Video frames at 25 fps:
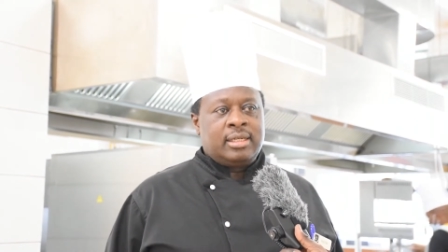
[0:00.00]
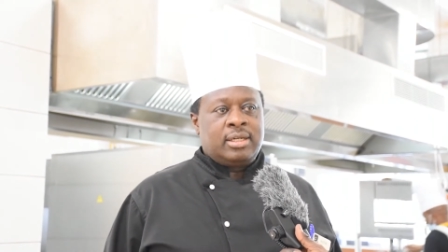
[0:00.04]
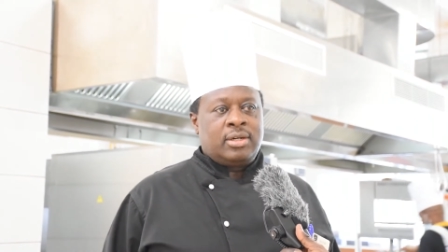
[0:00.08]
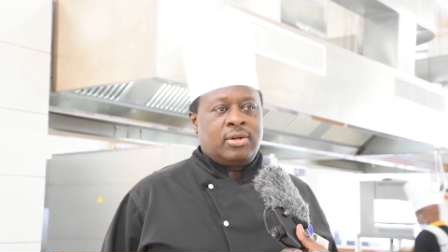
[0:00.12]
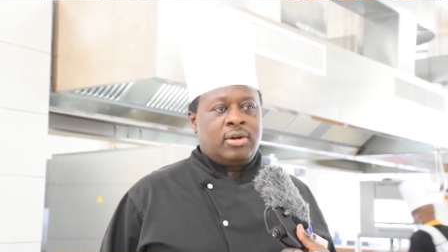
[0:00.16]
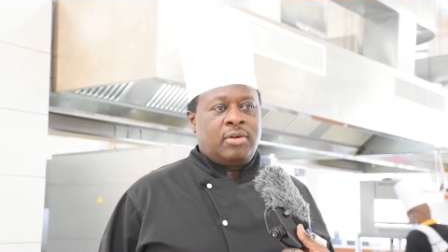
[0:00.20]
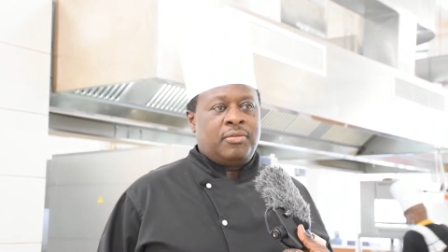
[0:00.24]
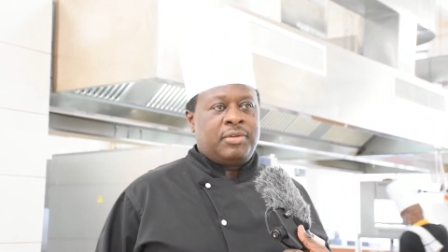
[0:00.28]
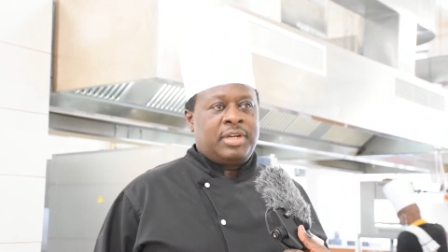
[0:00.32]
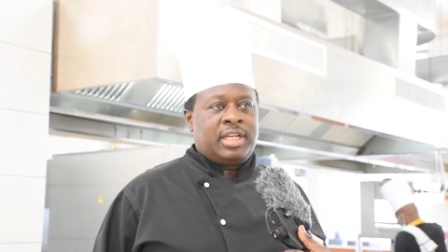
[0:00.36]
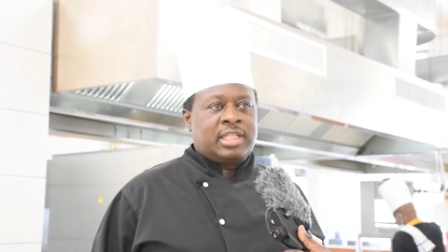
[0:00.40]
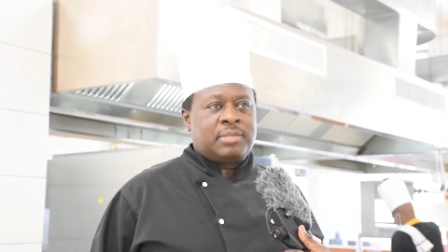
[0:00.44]

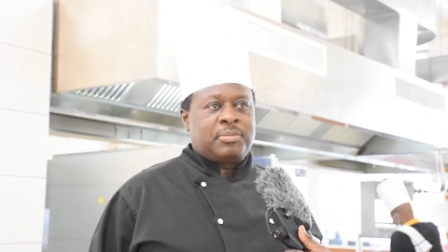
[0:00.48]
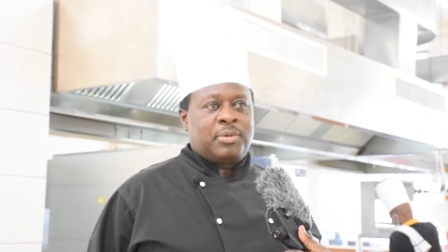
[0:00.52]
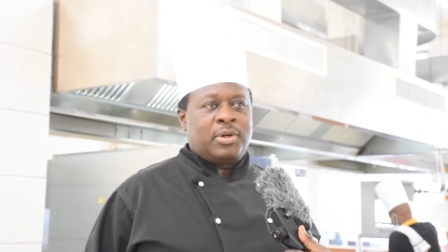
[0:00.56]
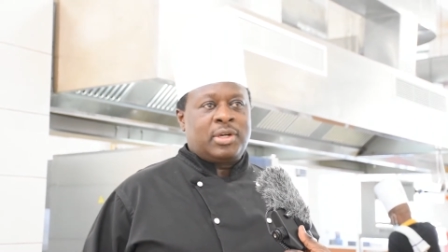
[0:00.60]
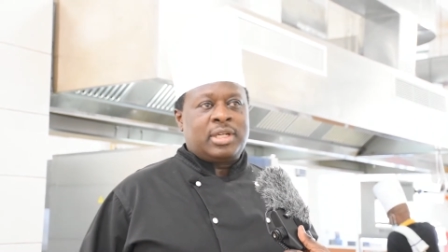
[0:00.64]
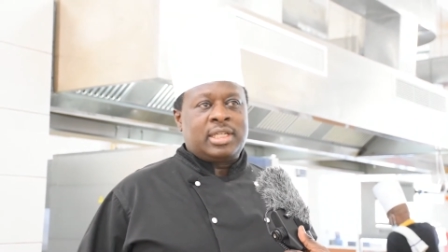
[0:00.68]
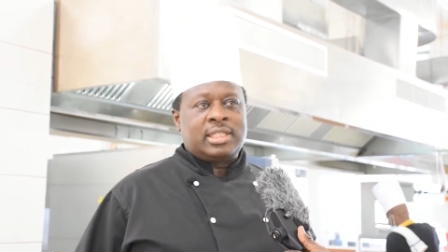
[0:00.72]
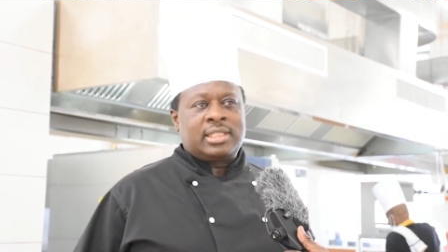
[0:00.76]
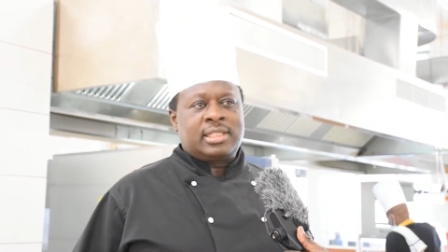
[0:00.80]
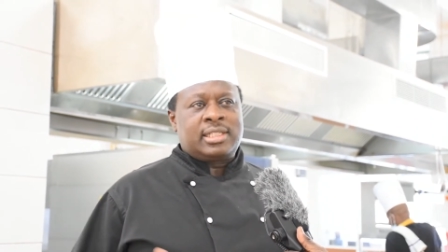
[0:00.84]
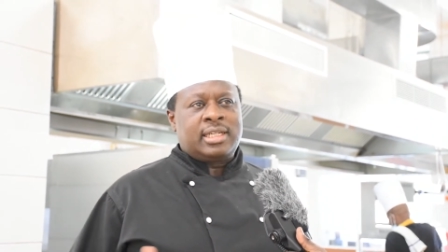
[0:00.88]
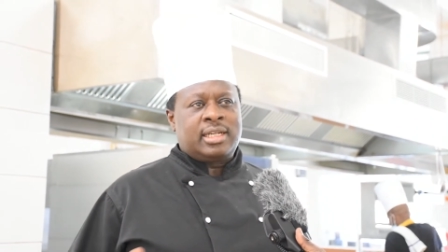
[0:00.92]
COVID has
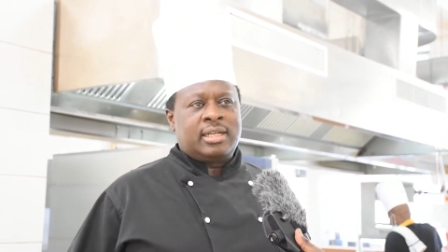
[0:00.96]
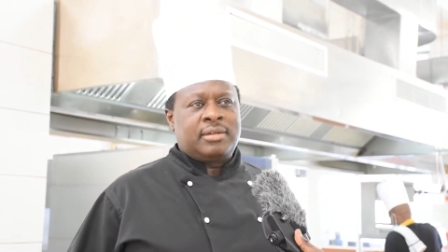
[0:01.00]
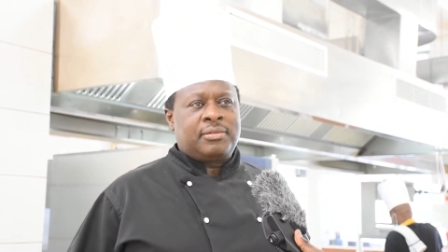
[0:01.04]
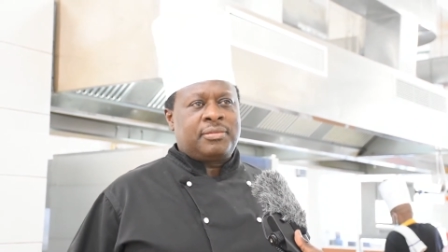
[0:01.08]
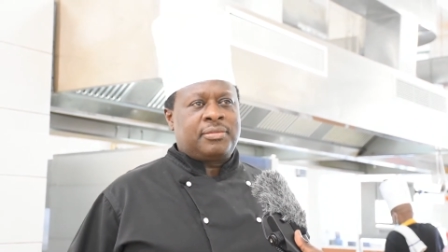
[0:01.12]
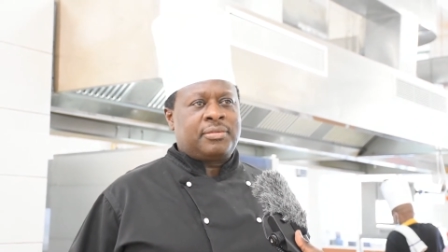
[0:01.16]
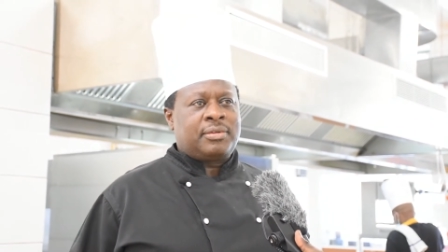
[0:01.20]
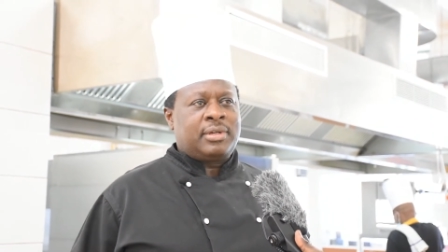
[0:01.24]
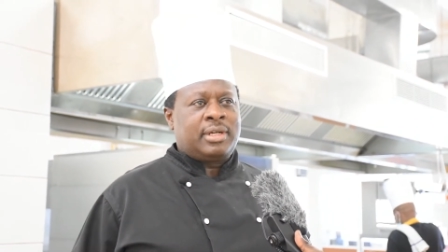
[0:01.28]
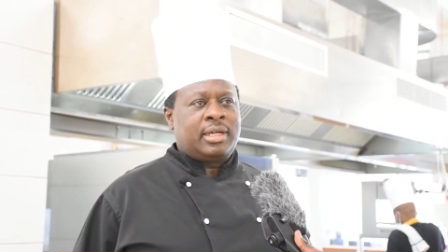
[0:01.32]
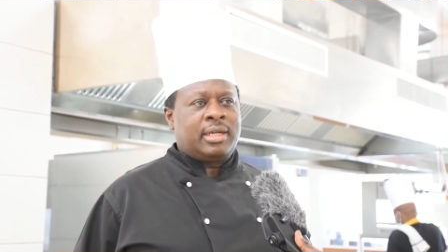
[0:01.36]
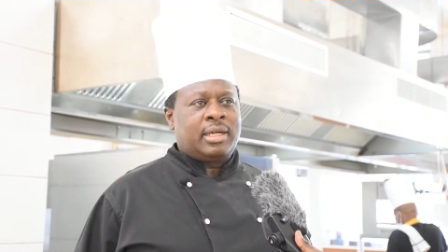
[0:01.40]
brought itself
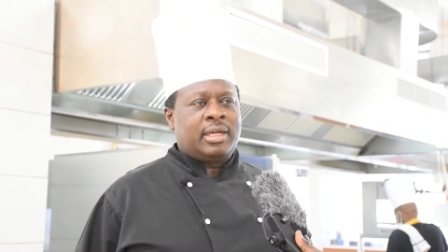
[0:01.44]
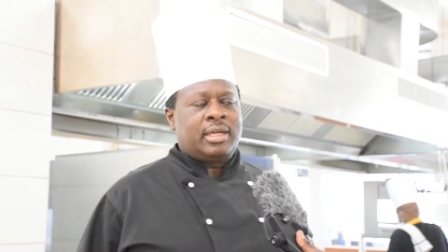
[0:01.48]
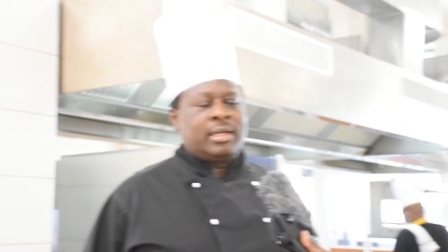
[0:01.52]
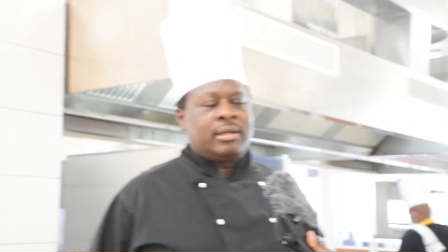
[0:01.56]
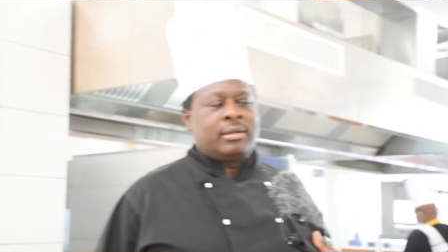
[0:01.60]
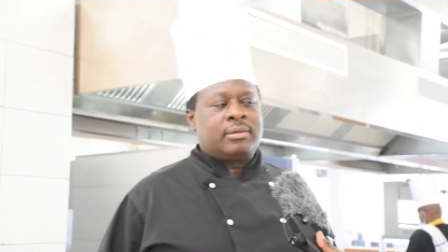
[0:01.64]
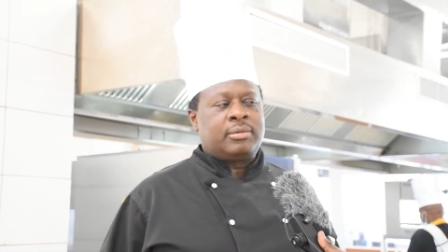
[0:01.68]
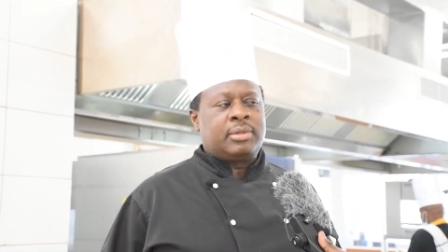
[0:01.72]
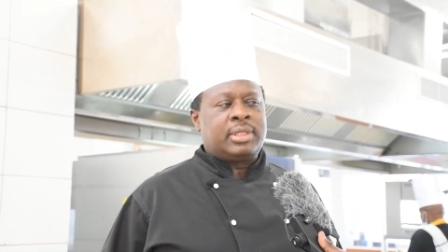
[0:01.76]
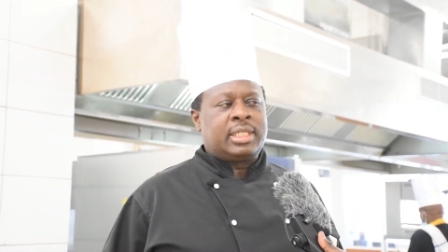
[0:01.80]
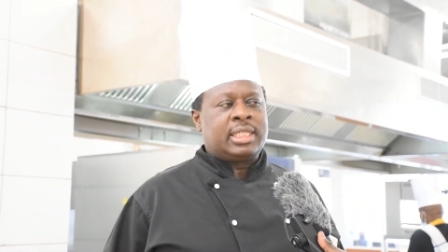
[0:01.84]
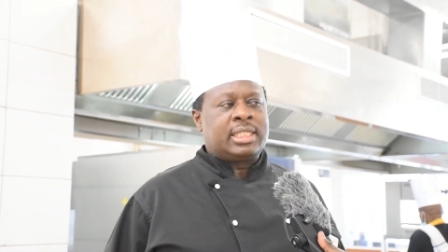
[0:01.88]
uh,
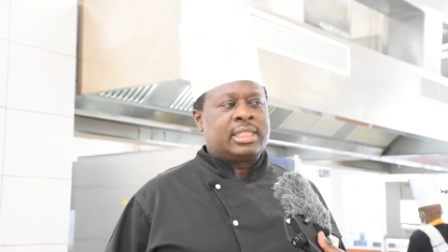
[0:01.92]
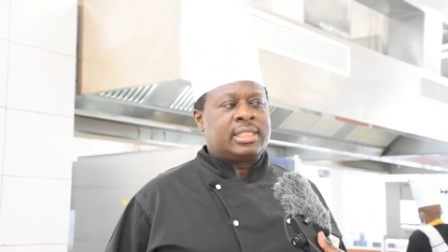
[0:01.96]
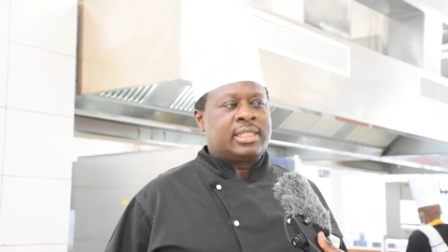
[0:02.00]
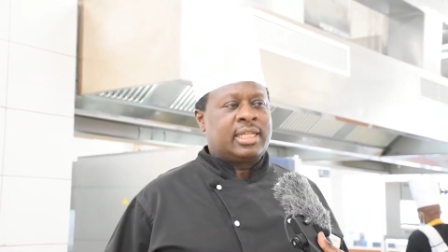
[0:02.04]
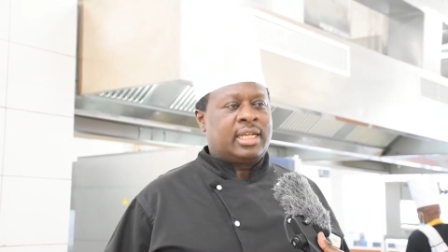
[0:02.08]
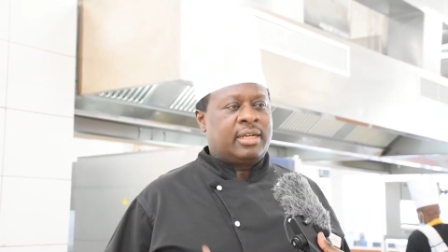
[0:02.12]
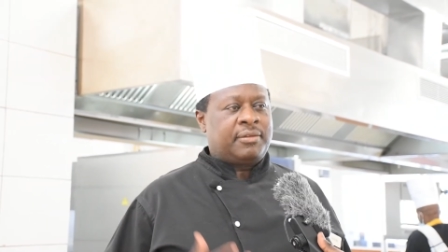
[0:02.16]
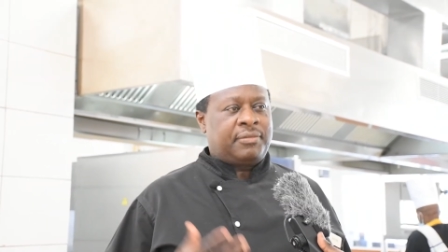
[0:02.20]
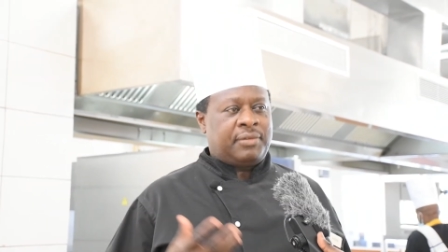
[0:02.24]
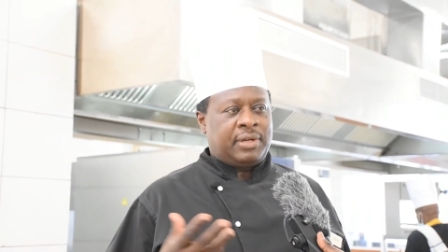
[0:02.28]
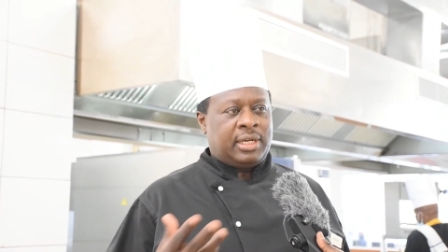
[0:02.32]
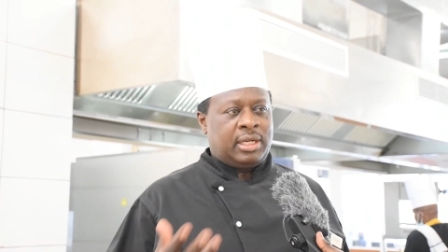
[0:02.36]
with
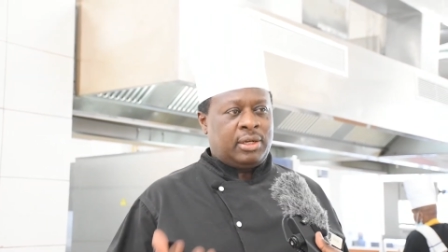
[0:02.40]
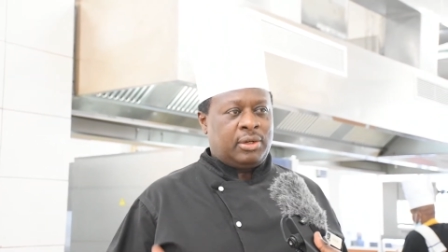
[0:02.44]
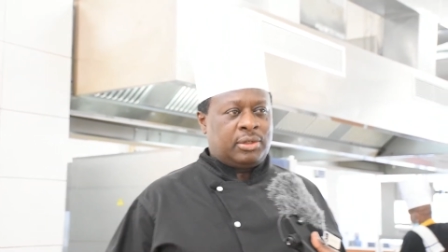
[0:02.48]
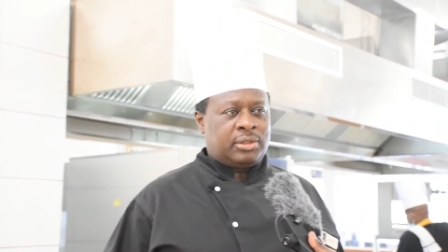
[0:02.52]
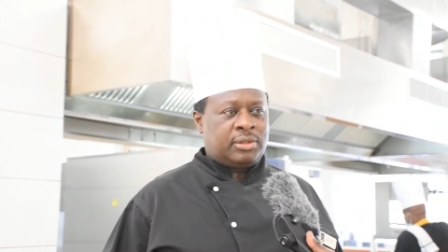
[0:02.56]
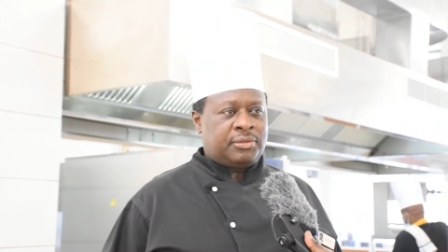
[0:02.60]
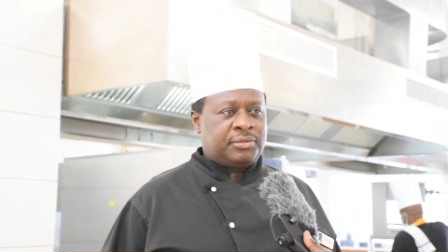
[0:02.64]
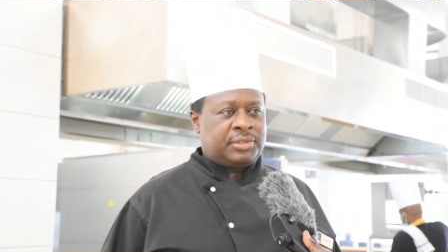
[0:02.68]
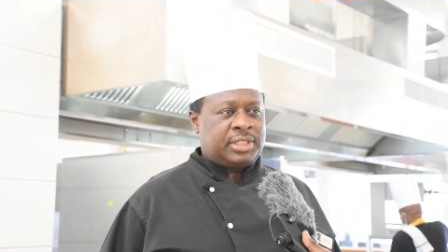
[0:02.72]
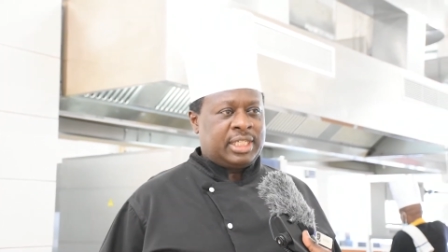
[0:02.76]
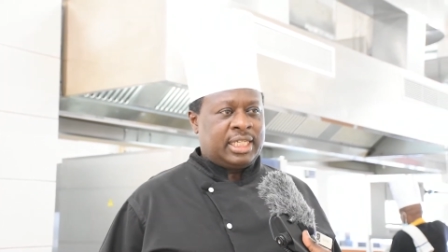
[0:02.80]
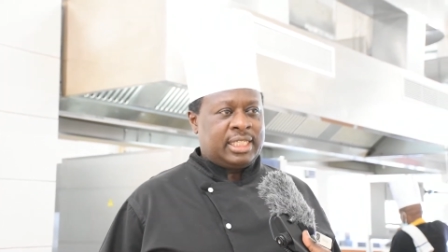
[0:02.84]
itself a lot
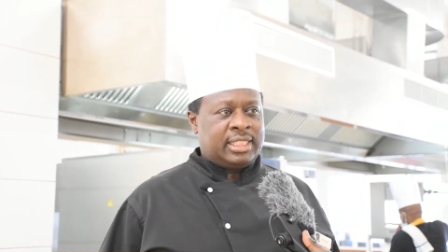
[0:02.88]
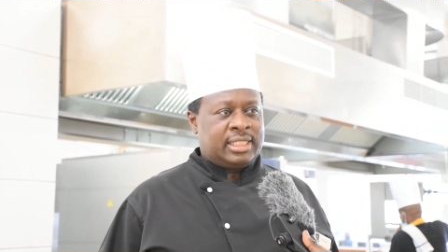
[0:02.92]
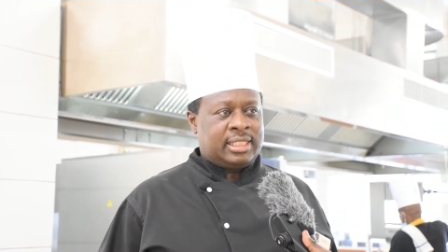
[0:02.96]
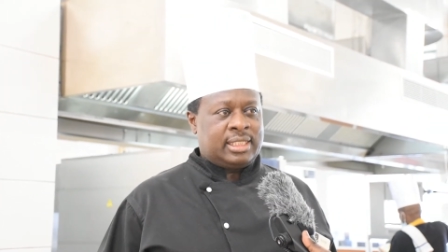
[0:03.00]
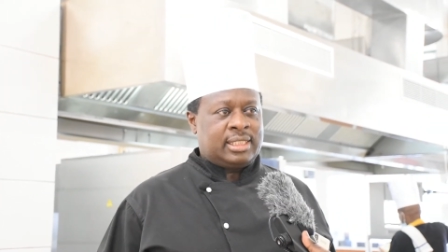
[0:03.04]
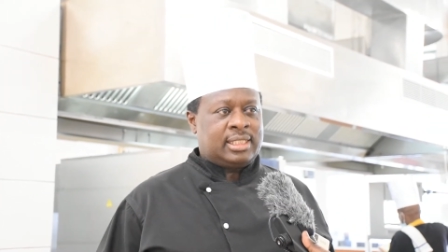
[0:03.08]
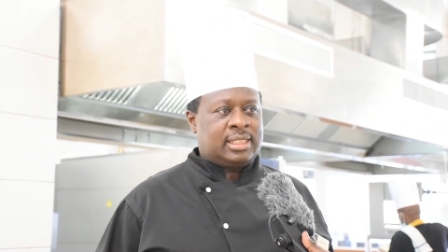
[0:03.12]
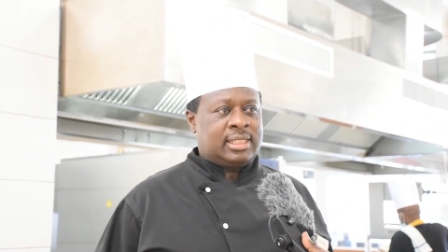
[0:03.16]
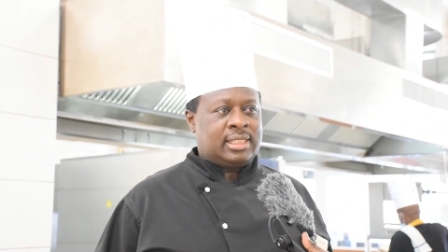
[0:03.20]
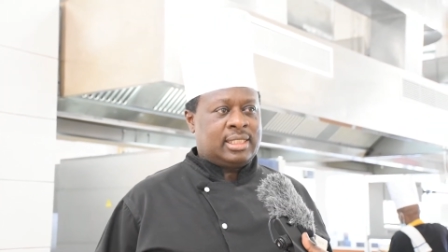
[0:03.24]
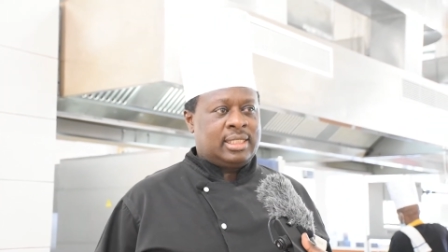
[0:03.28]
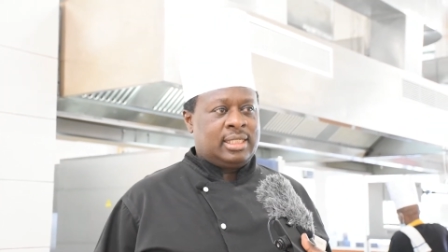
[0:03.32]
of
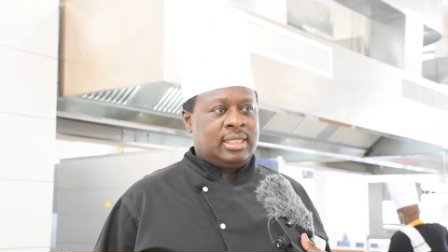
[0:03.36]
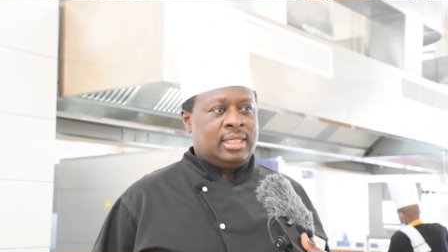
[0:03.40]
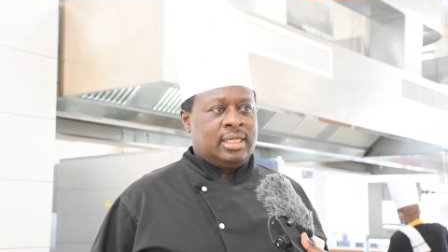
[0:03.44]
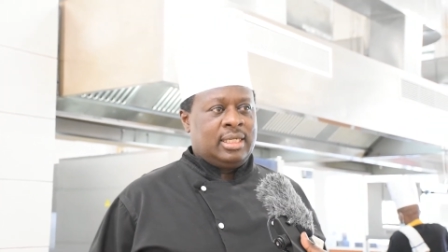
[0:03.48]
changes,